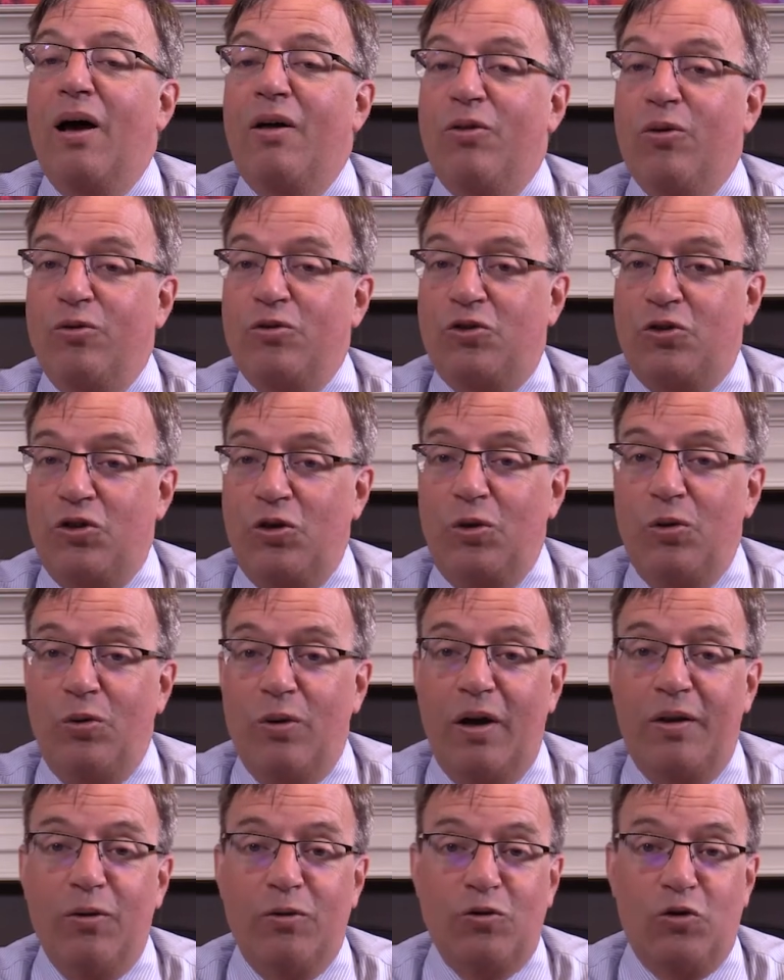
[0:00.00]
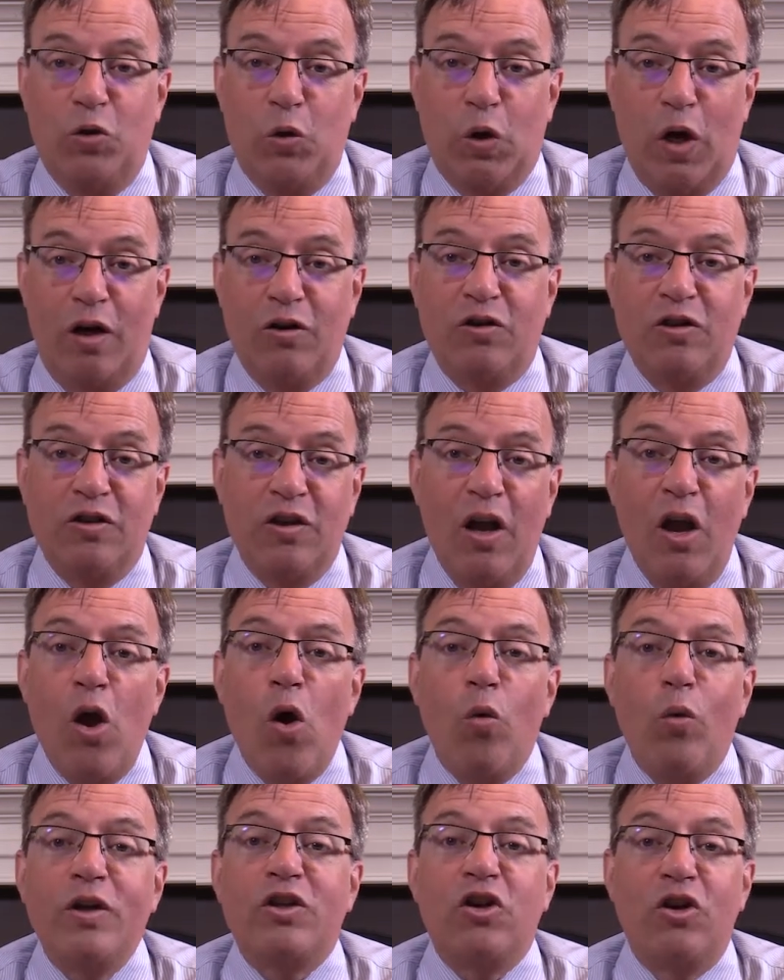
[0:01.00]
Those two countries,
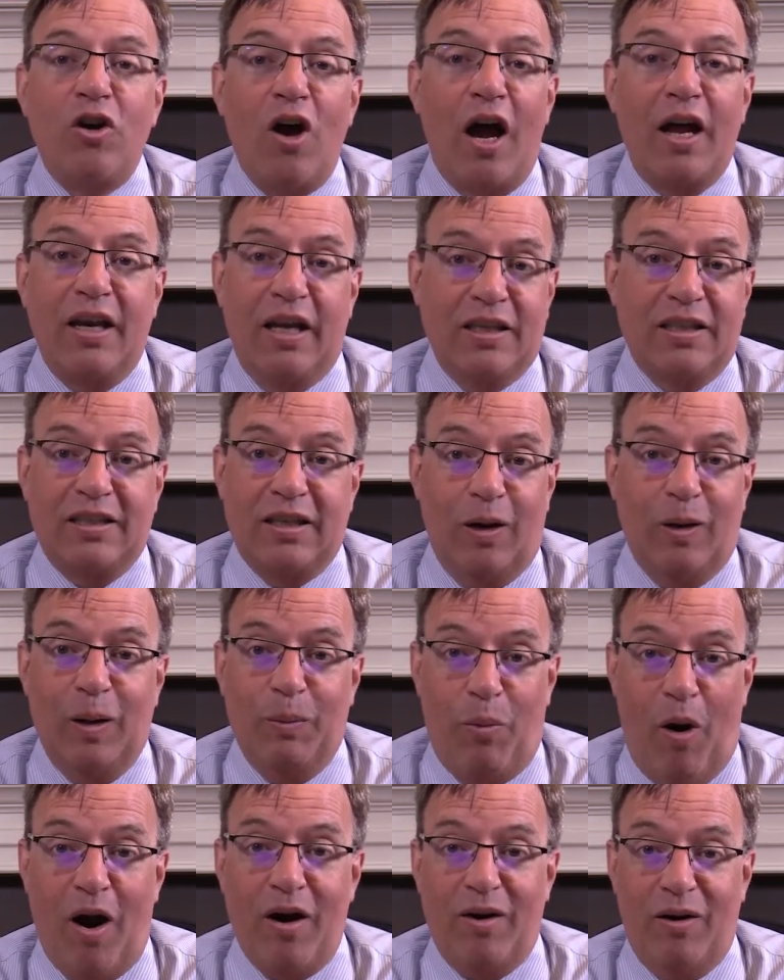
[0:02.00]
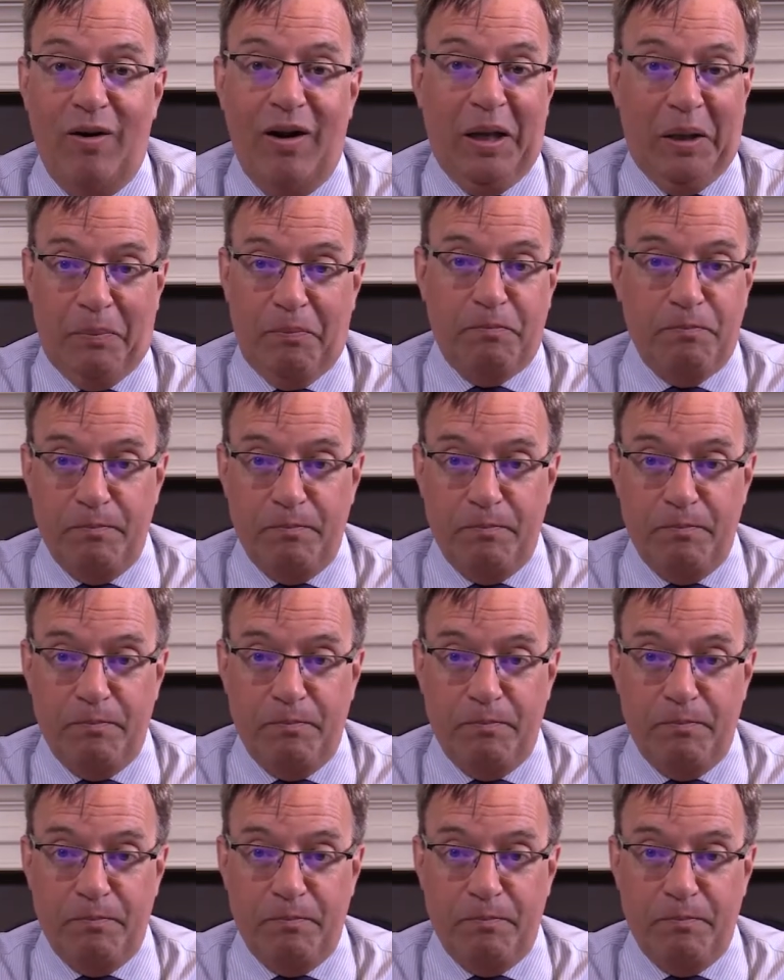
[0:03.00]
which are not necessarily partnering